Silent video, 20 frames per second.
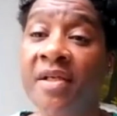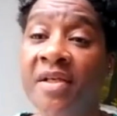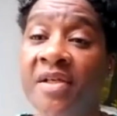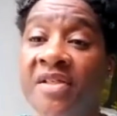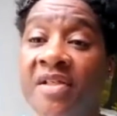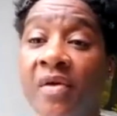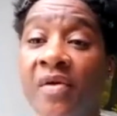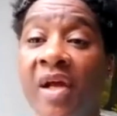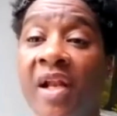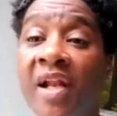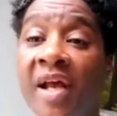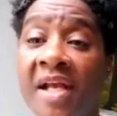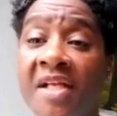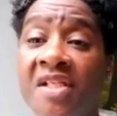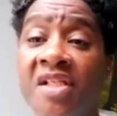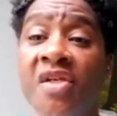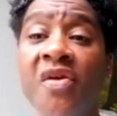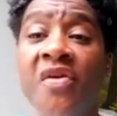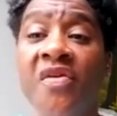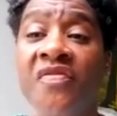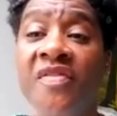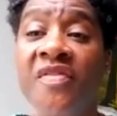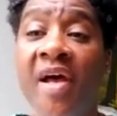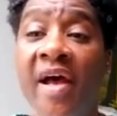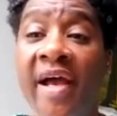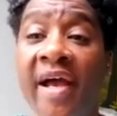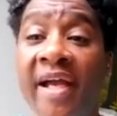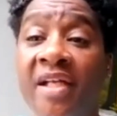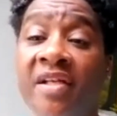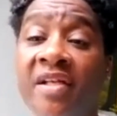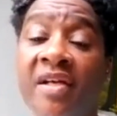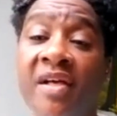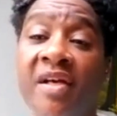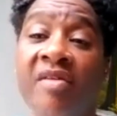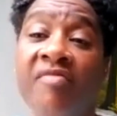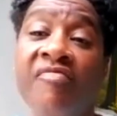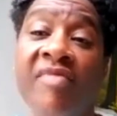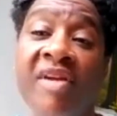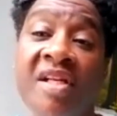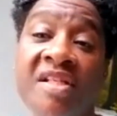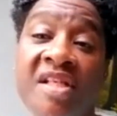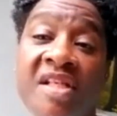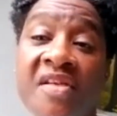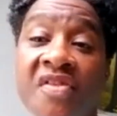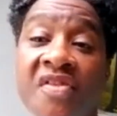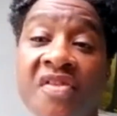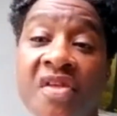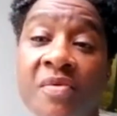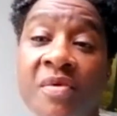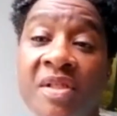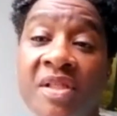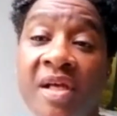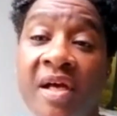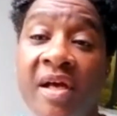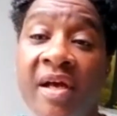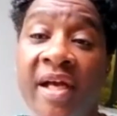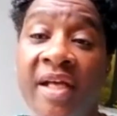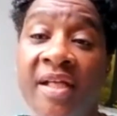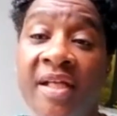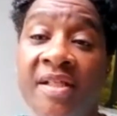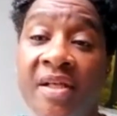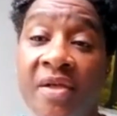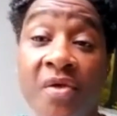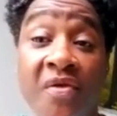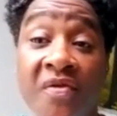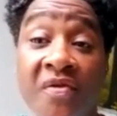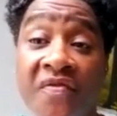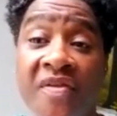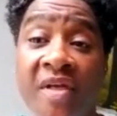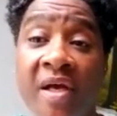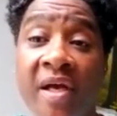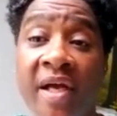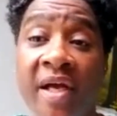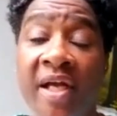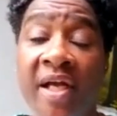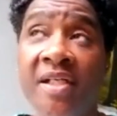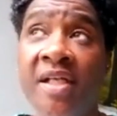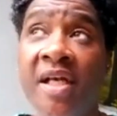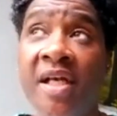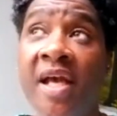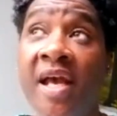So clients who have died, relatives who have died,